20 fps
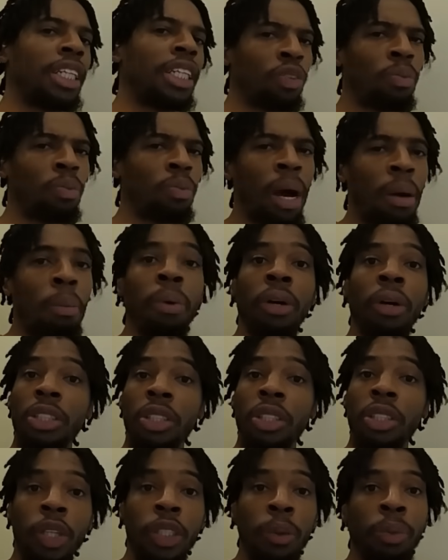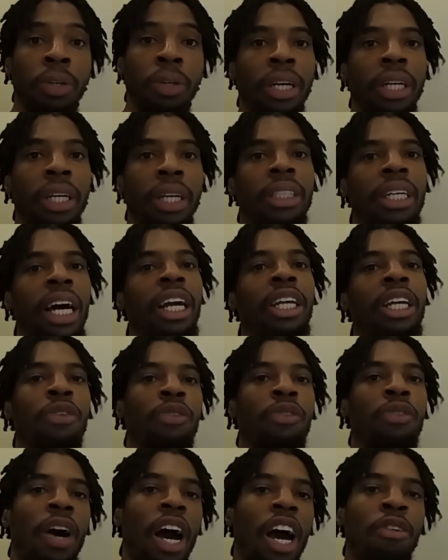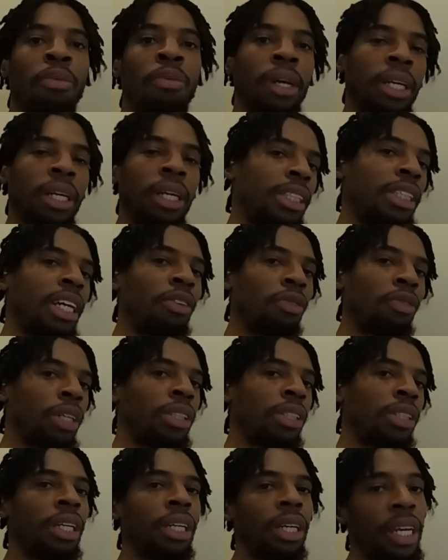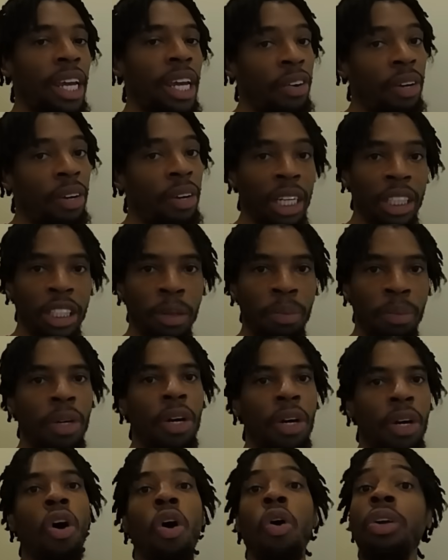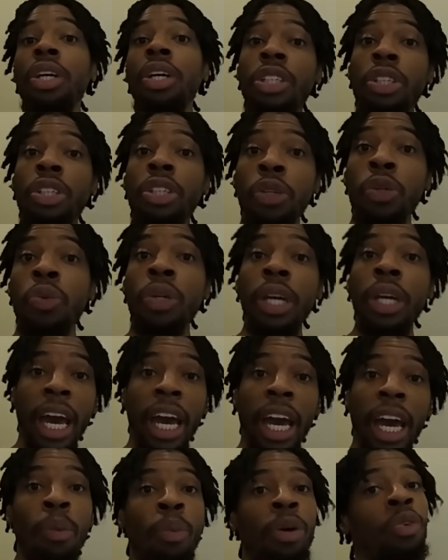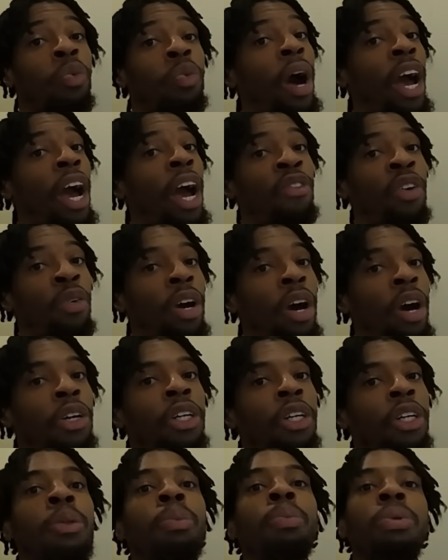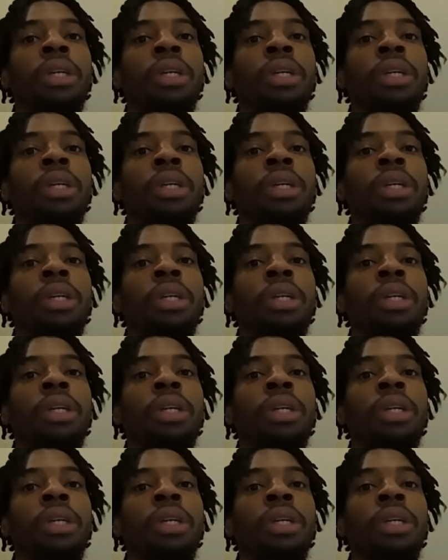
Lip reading: just from my personal experience, out of the 5 places I rented here in Egypt, only 2 came with Wi-Fi routers